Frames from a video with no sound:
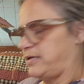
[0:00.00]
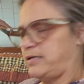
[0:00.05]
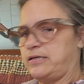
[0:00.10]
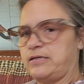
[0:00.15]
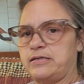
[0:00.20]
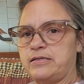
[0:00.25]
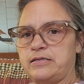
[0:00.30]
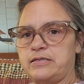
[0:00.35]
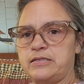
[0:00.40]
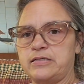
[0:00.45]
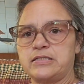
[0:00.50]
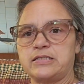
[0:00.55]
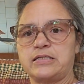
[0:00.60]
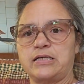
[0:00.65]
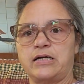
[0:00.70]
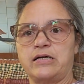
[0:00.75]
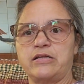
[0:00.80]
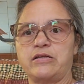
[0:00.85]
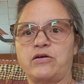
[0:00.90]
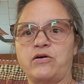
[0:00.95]
is
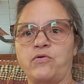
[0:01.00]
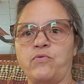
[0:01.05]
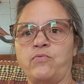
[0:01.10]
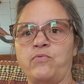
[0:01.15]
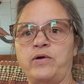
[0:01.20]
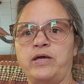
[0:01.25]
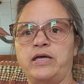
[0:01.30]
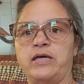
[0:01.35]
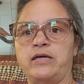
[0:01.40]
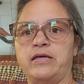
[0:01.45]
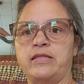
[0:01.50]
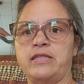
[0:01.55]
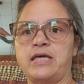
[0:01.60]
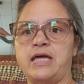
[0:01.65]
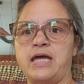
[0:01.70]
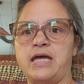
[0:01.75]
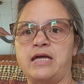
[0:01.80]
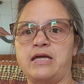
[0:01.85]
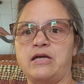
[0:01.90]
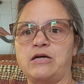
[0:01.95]
done with
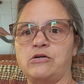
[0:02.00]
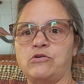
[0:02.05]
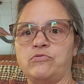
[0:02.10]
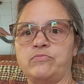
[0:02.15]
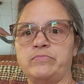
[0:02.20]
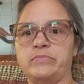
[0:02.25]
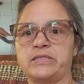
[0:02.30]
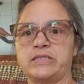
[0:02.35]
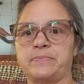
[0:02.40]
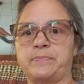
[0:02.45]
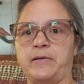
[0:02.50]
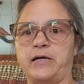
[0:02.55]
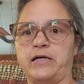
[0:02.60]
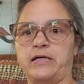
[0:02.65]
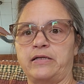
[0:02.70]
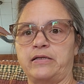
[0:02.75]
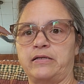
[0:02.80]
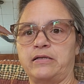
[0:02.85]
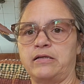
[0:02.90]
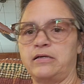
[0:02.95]
a
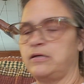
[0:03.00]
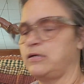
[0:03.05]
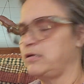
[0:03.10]
homespun